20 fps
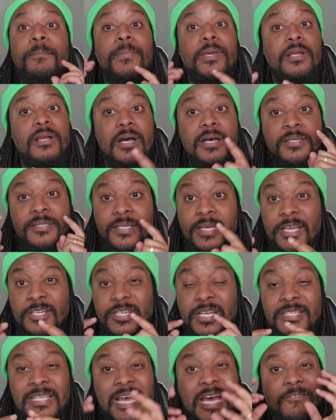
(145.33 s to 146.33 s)
because they
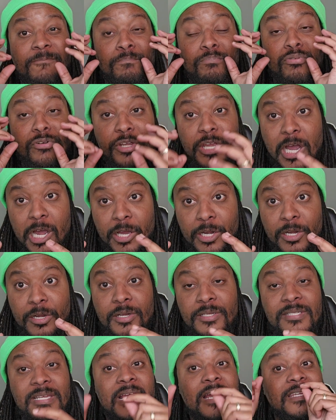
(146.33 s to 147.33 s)
just have
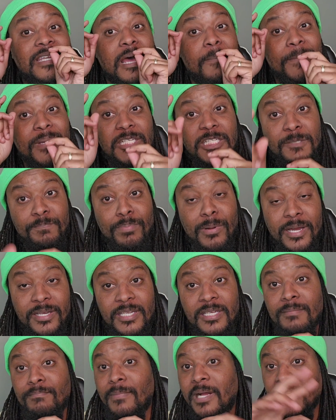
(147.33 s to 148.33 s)
pre-orders that have been
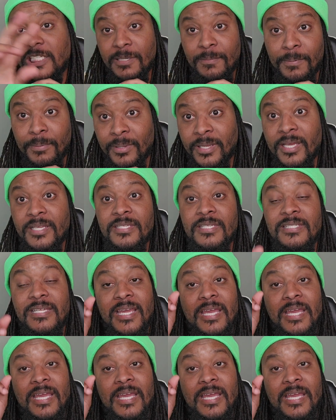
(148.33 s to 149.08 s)
spotted multiple places